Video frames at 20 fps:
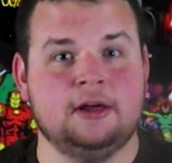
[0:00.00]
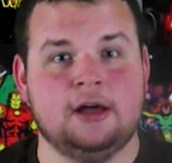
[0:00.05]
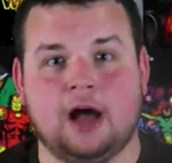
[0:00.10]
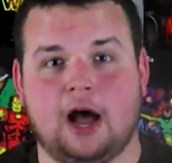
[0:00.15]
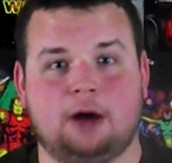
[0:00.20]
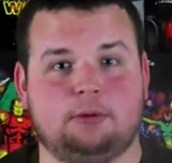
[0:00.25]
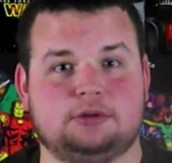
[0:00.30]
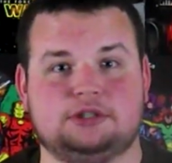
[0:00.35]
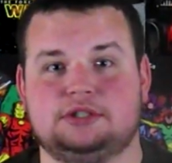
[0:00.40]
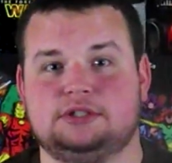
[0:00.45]
I
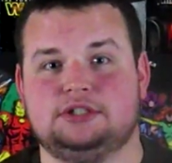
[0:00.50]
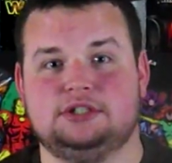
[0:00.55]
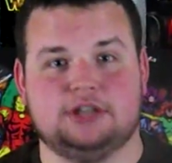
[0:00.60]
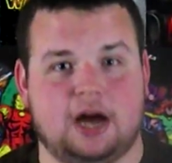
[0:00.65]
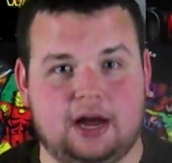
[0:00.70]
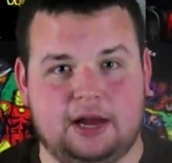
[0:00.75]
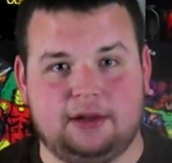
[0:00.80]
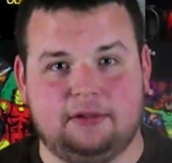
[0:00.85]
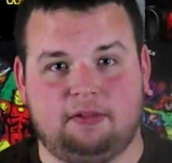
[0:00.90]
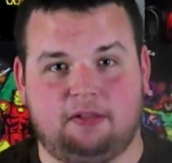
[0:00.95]
was
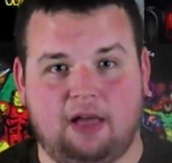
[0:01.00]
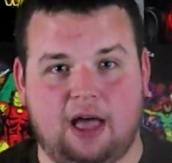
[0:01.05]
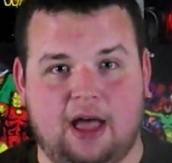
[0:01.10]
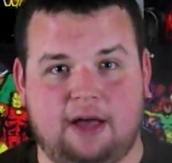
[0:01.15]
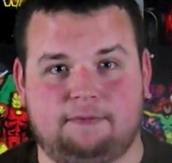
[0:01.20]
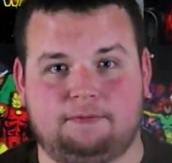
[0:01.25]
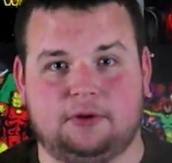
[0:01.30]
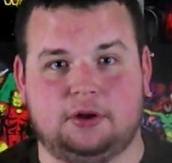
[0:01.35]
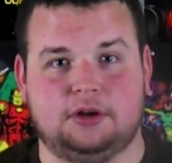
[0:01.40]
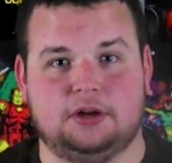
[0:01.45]
dying
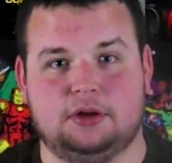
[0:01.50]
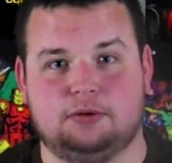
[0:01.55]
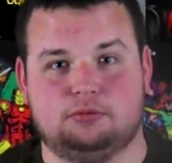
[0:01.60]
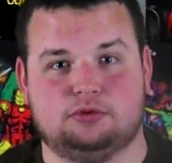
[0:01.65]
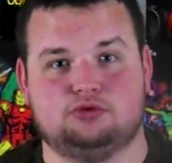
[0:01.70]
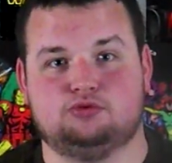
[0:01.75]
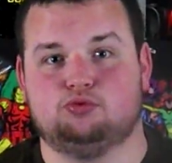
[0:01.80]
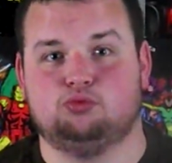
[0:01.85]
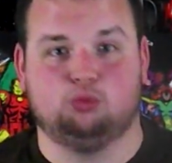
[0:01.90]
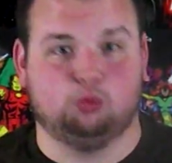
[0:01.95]
laughing and
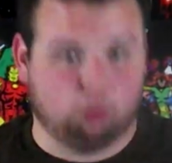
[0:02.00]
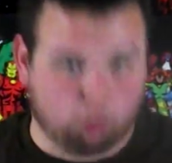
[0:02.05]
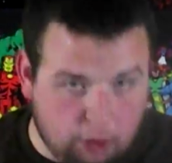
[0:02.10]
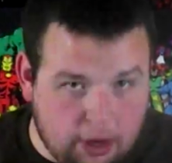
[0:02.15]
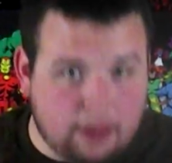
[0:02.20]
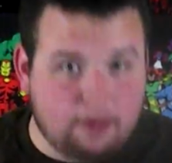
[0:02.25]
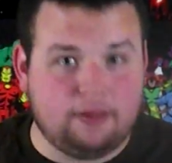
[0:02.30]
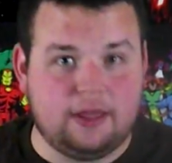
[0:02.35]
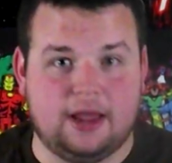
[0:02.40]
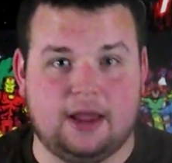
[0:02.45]
was
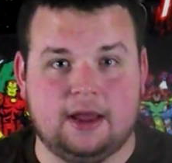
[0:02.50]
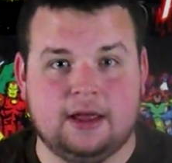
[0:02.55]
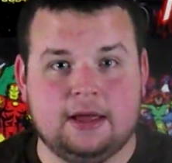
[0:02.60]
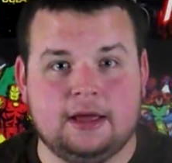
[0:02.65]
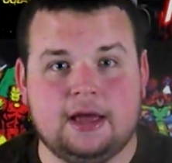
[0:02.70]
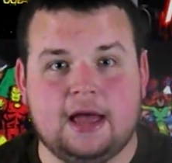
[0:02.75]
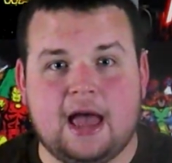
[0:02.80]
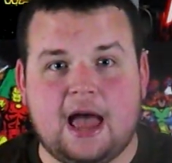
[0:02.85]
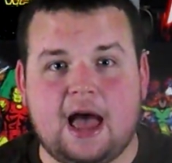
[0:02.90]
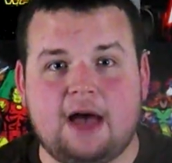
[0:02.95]
really
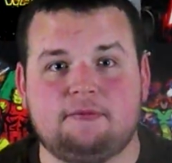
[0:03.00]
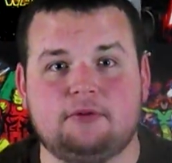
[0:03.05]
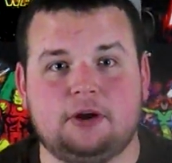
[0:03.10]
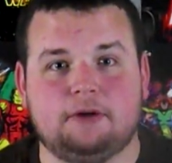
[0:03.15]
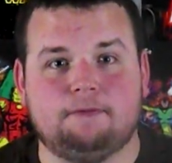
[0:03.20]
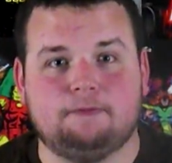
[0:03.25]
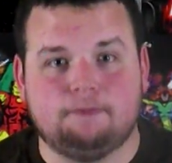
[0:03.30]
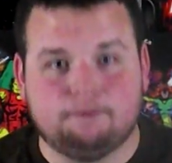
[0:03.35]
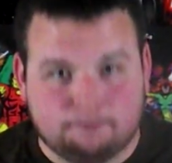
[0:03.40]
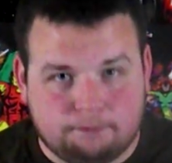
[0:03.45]
having a
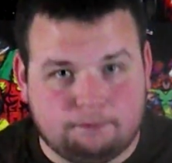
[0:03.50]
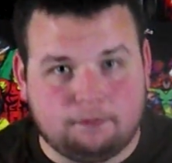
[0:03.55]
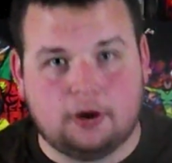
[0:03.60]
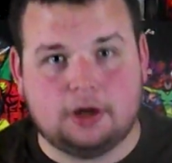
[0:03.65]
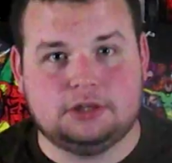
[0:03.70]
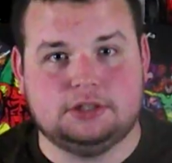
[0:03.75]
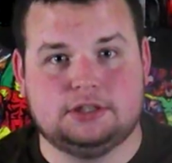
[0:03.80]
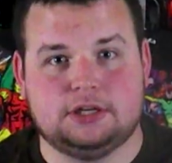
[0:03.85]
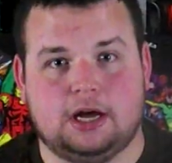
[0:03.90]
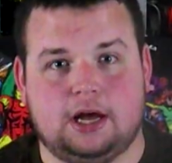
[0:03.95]

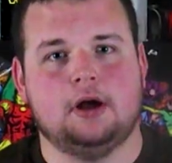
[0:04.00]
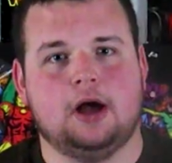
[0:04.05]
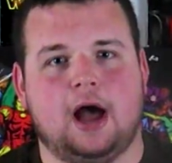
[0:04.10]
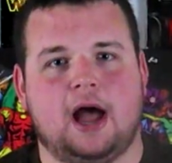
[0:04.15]
fun time.